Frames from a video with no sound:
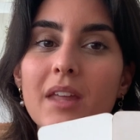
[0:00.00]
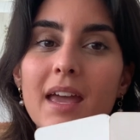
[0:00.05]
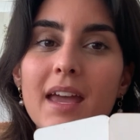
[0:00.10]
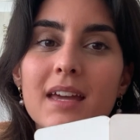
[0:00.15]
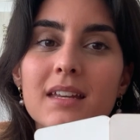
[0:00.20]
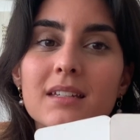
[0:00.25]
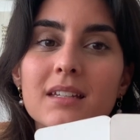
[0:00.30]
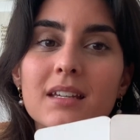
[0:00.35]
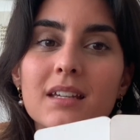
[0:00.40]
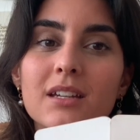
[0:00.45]

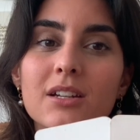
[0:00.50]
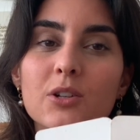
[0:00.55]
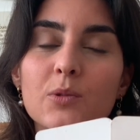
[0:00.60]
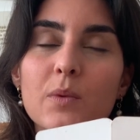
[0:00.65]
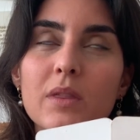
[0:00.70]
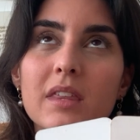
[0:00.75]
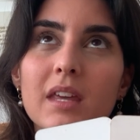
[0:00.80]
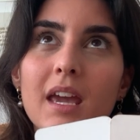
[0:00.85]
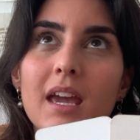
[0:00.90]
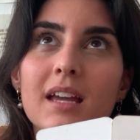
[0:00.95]
ending here
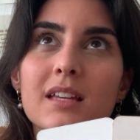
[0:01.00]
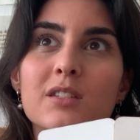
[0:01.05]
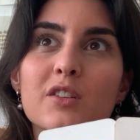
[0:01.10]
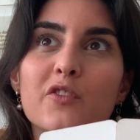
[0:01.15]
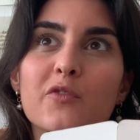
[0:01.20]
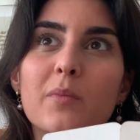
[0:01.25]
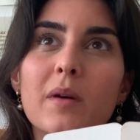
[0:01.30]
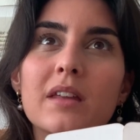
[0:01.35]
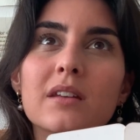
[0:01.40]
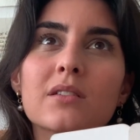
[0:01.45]
with the Ace
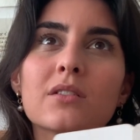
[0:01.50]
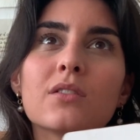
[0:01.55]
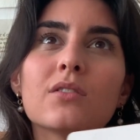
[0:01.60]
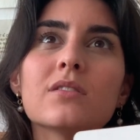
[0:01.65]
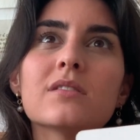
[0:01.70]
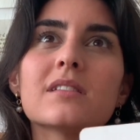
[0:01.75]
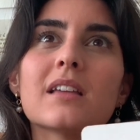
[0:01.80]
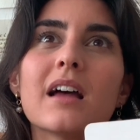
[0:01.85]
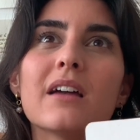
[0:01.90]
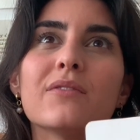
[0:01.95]
of
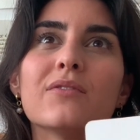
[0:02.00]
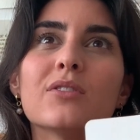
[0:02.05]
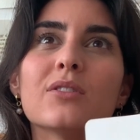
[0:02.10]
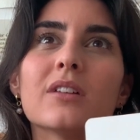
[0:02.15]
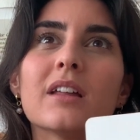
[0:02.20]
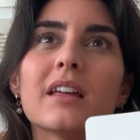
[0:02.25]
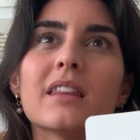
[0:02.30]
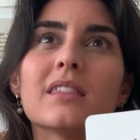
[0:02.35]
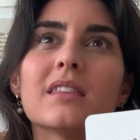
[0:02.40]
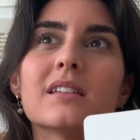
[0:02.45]
Pentacles, I feel
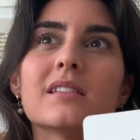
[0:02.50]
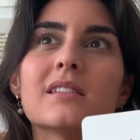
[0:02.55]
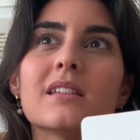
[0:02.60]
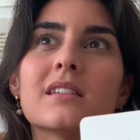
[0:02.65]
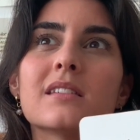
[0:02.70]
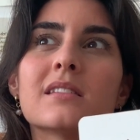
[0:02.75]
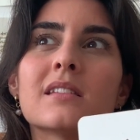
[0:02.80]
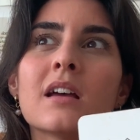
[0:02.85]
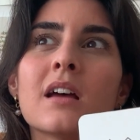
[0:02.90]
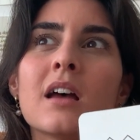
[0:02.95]
like this
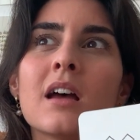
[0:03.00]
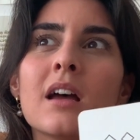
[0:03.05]
is,